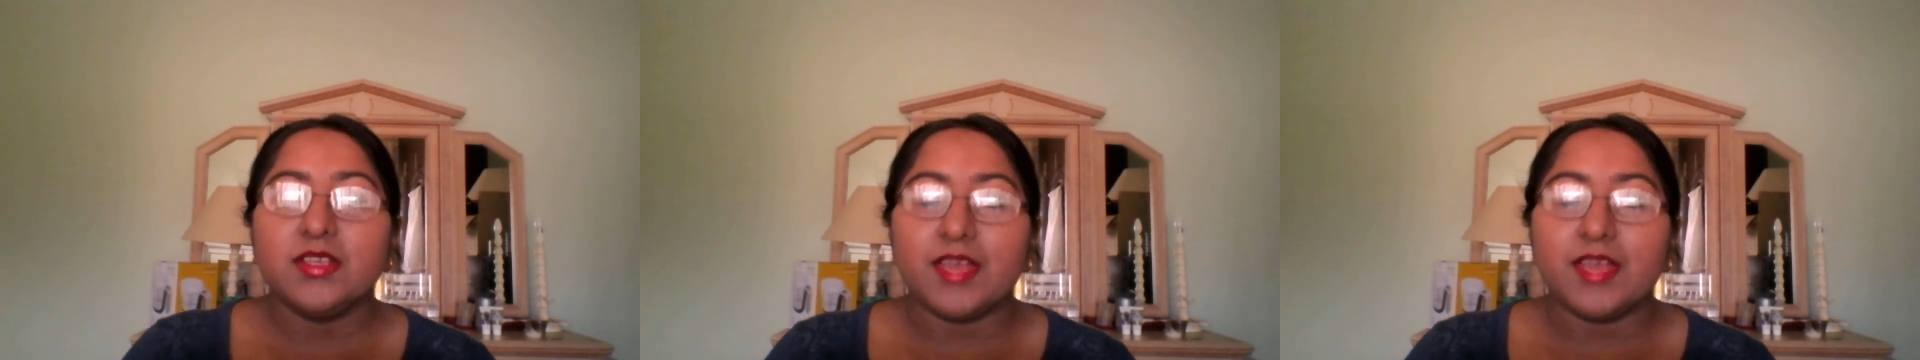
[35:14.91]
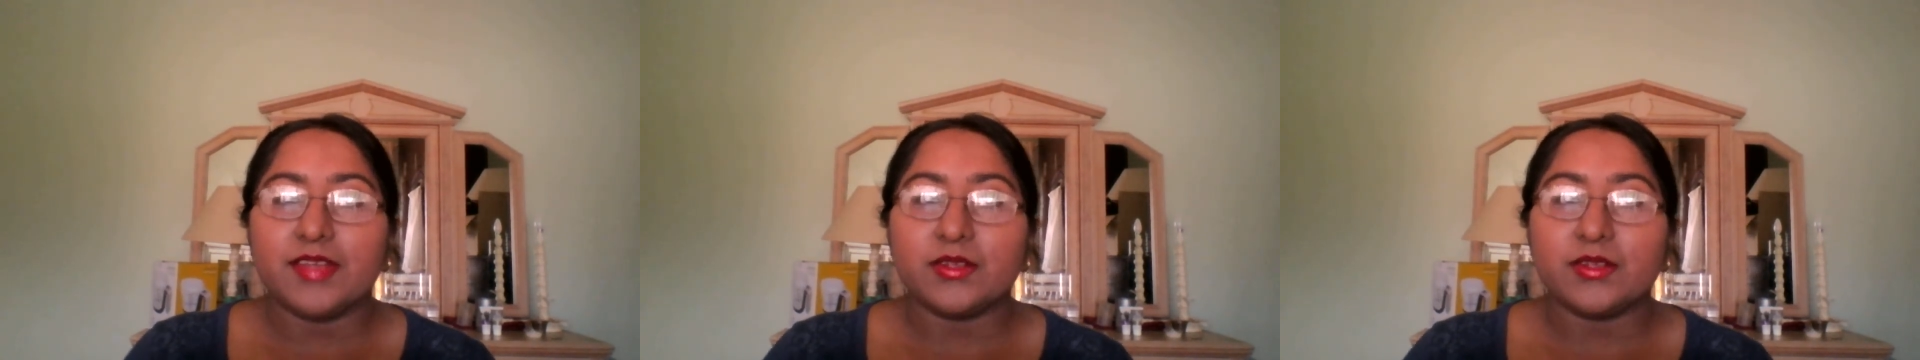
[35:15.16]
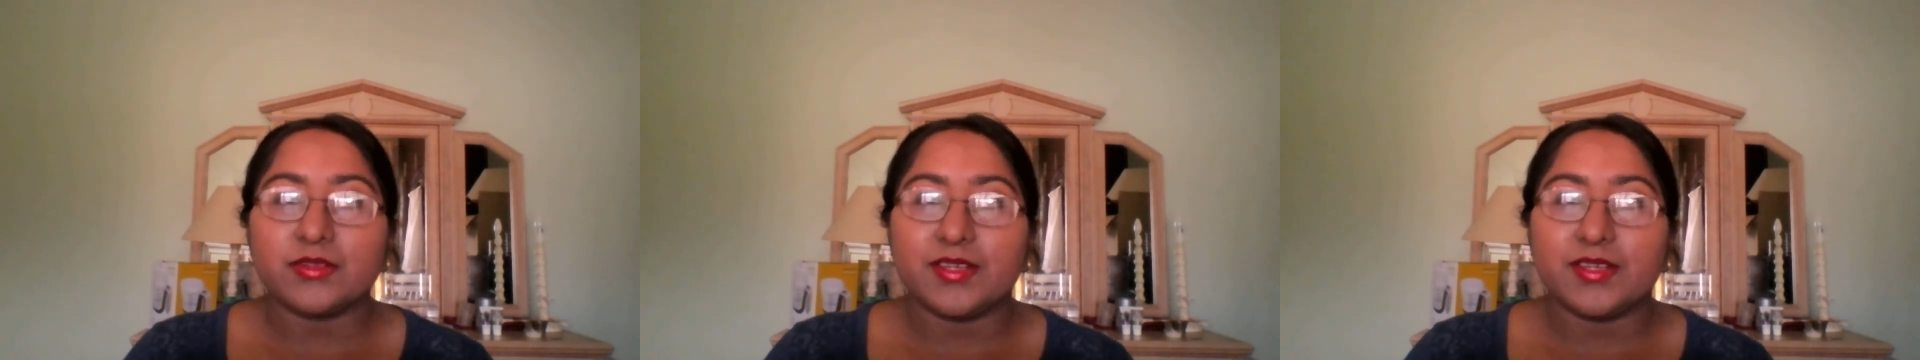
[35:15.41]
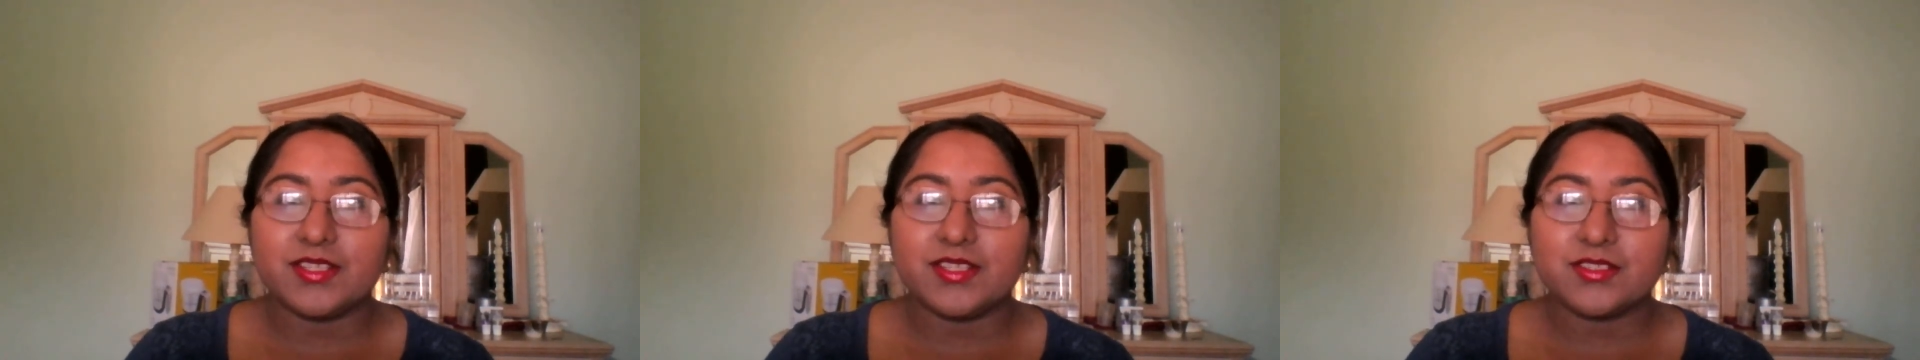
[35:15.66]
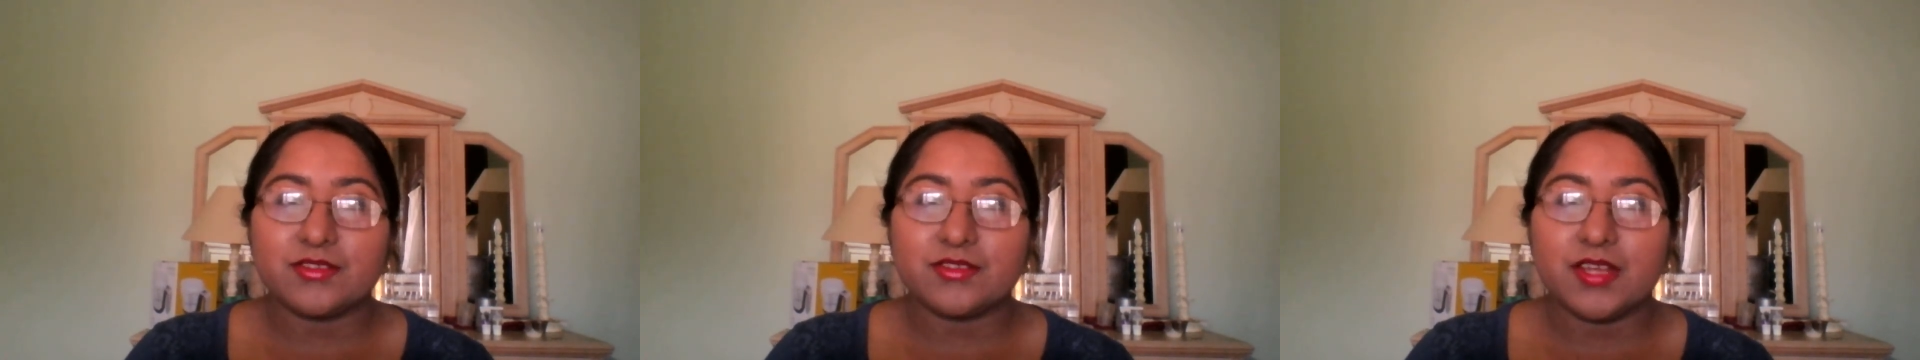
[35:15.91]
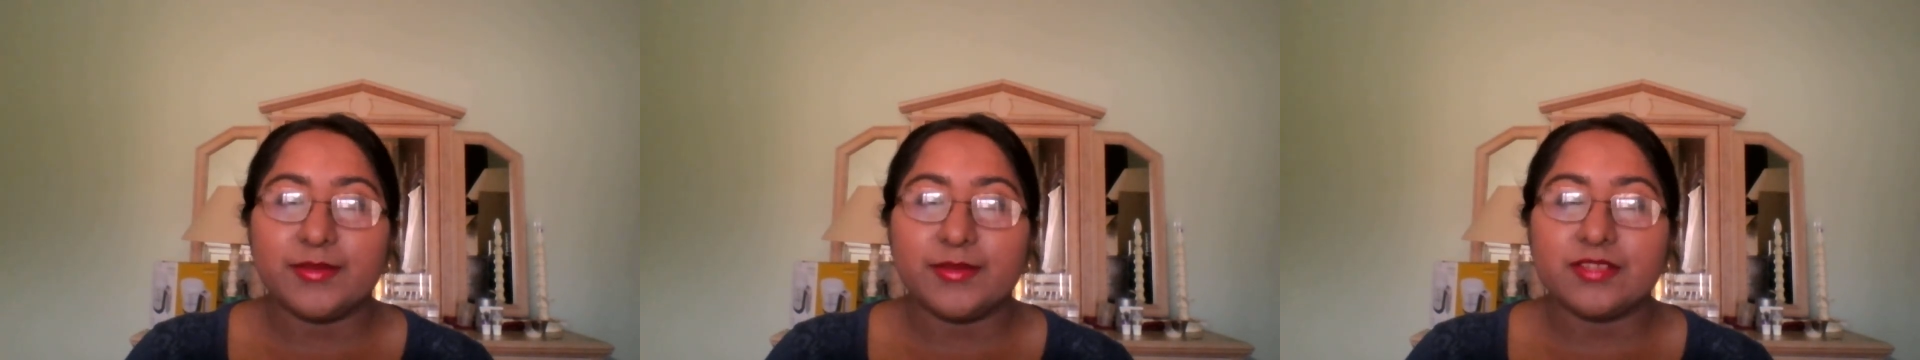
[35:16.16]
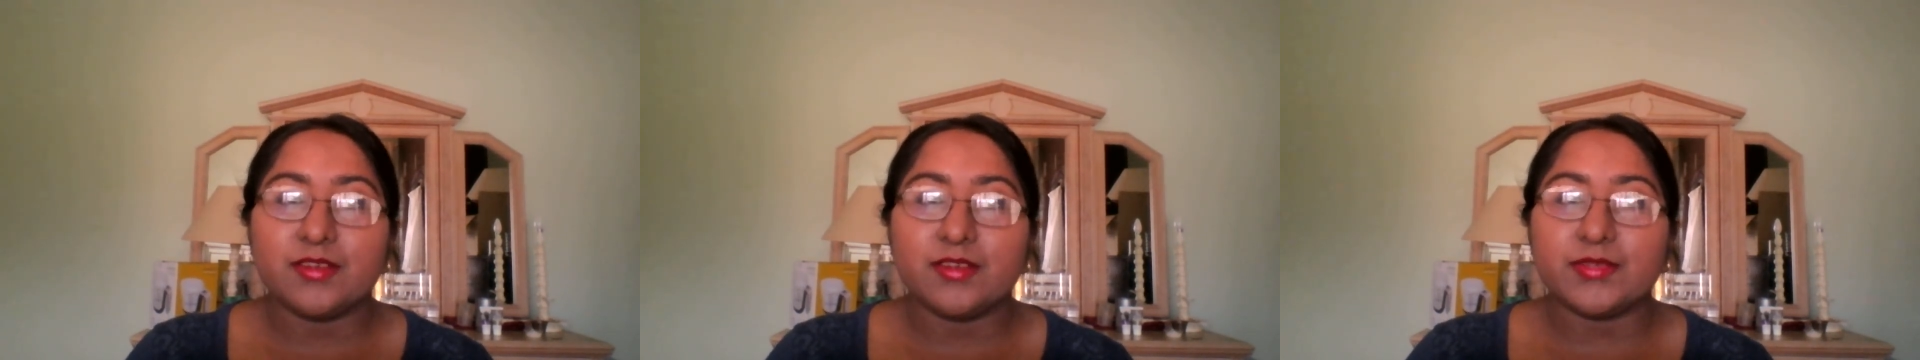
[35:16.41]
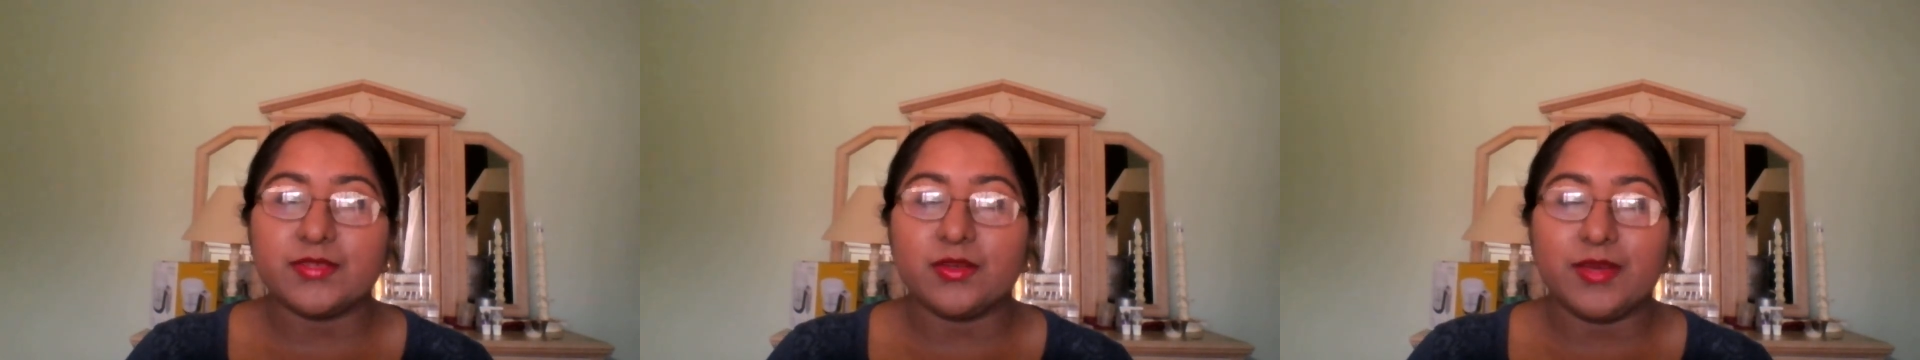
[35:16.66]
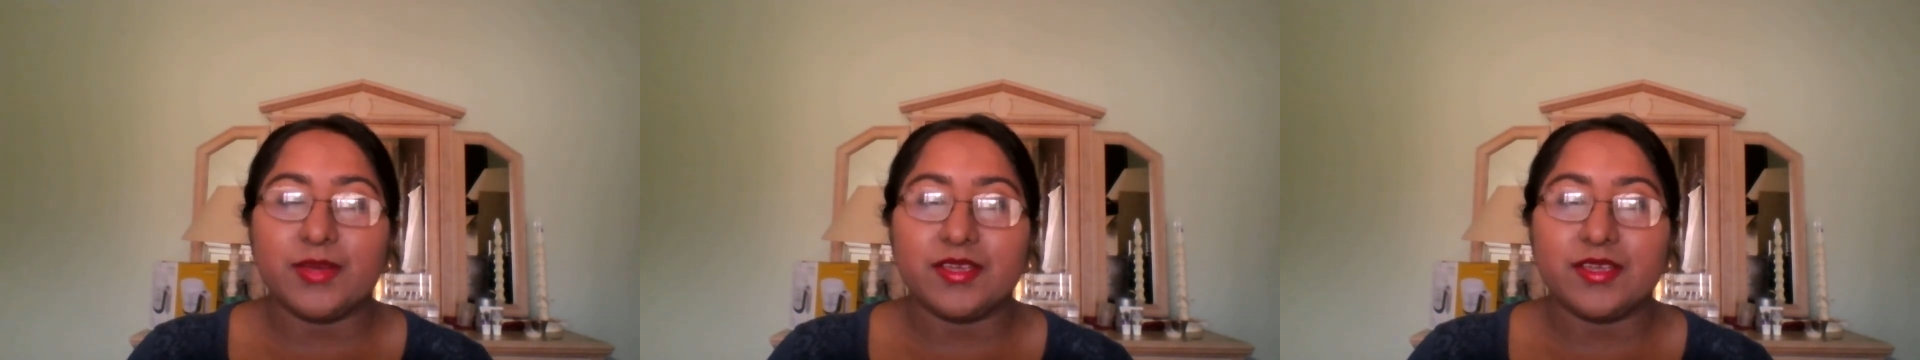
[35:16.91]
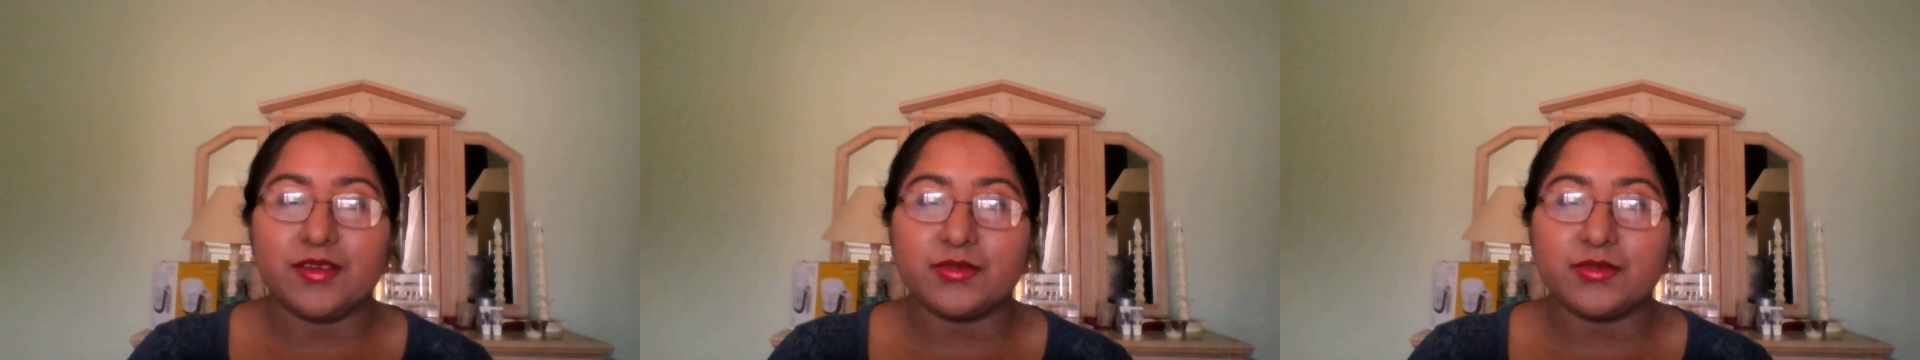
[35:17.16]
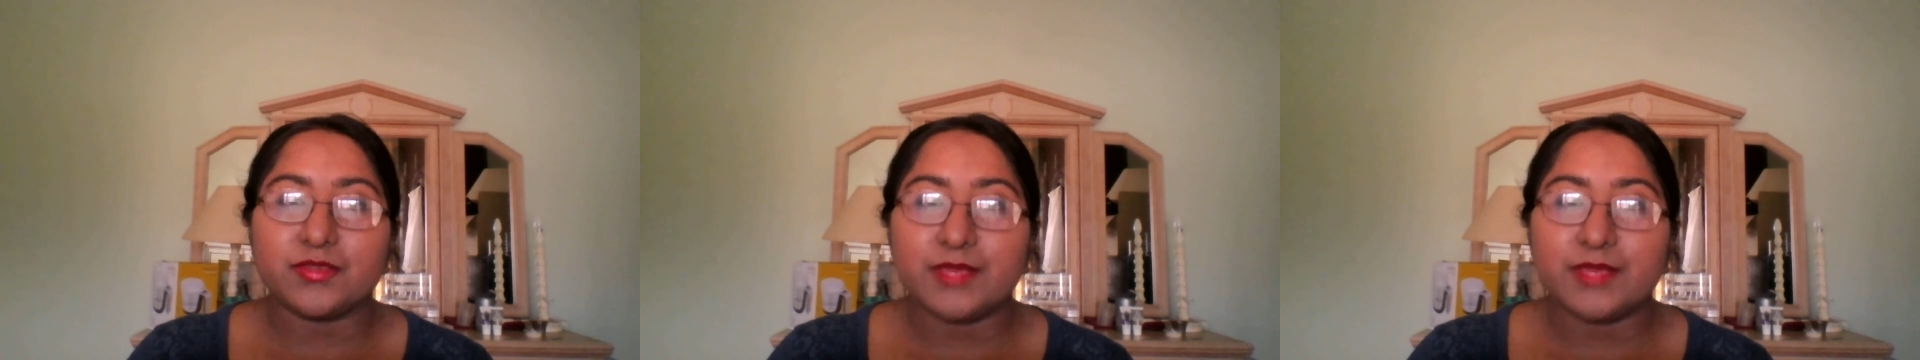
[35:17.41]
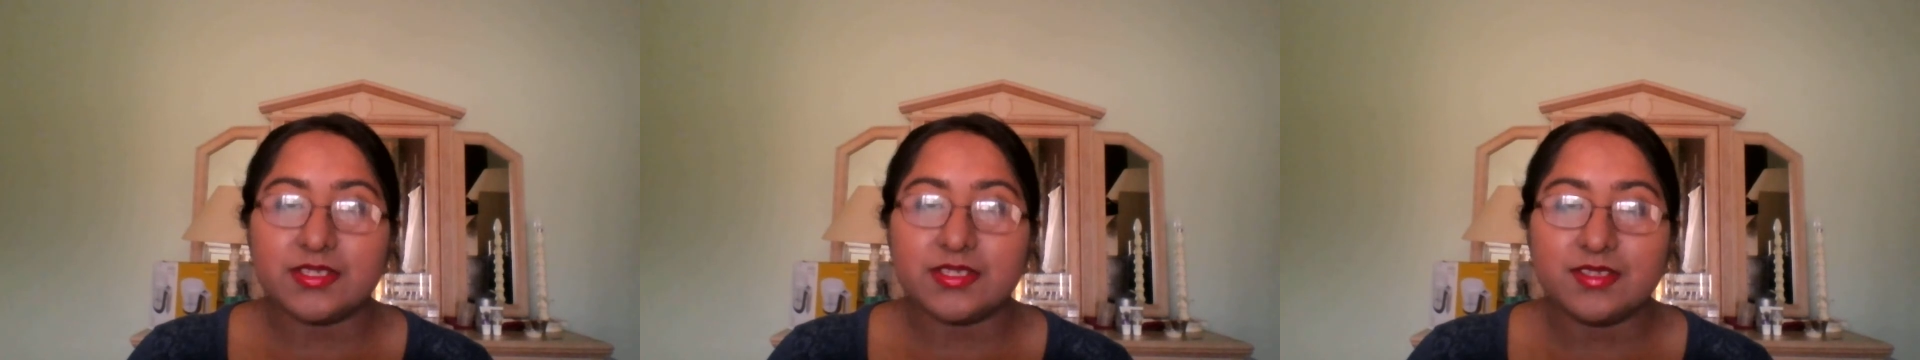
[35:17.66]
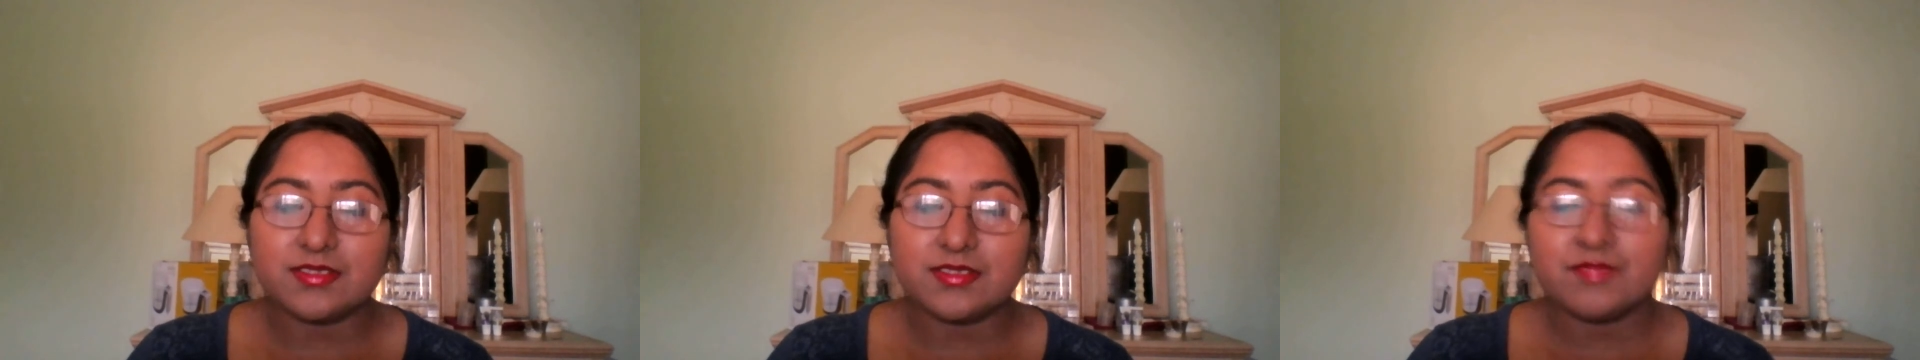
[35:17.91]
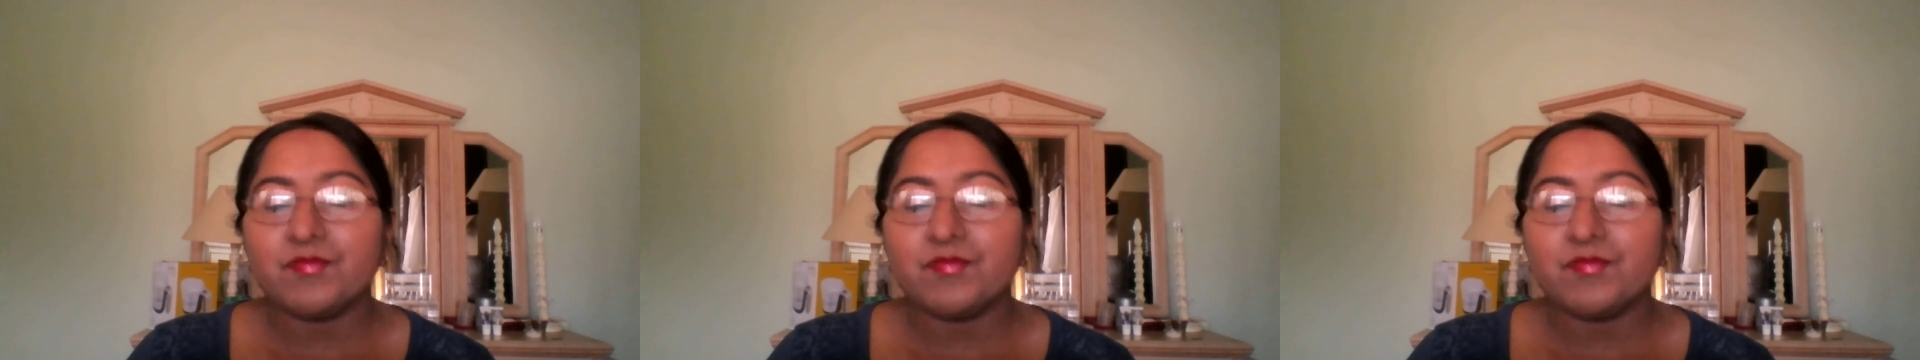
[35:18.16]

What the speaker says: And also on Instagram. Instagram is Kawaii Karu Cosmetics.